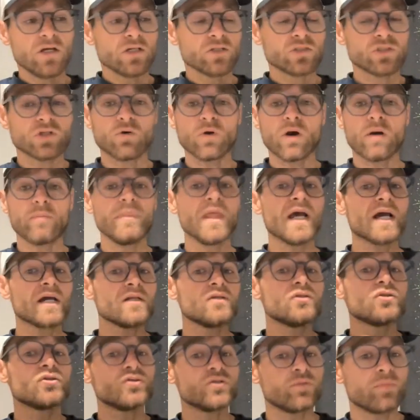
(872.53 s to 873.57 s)
So I'm not
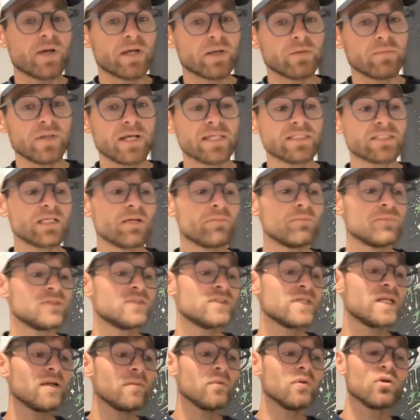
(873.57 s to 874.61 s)
going to choose the Mega Blast.
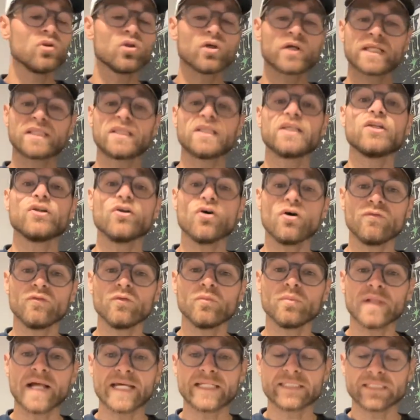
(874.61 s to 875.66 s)
Instead, I'm going to look at the Nova
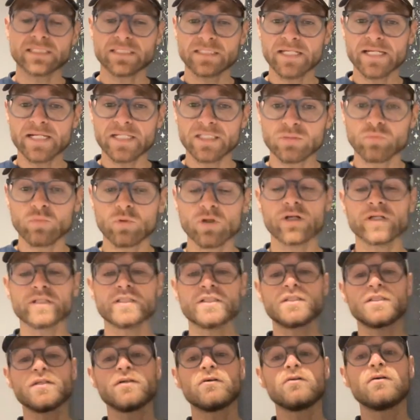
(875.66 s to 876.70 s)
Blast 6, where it
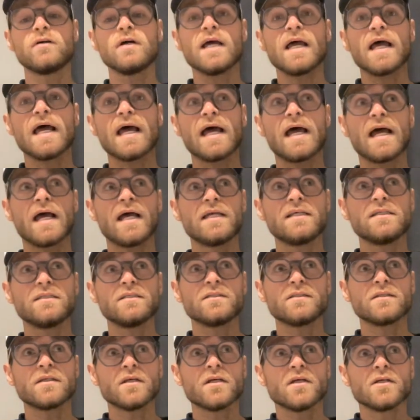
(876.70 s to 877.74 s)
still
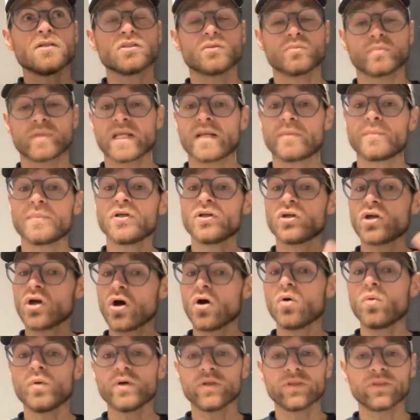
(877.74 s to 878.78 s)
has some get up and
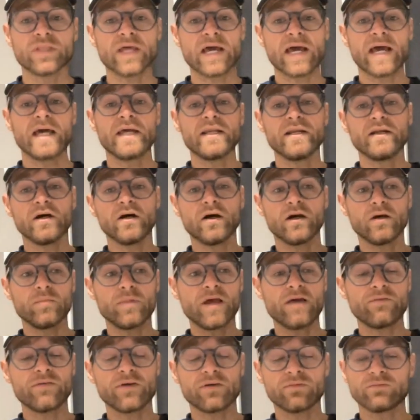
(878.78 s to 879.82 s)
go with that
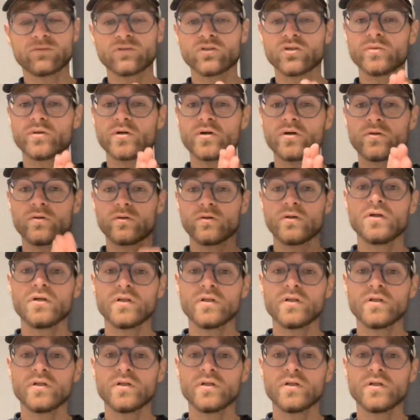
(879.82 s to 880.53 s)
FF Turbo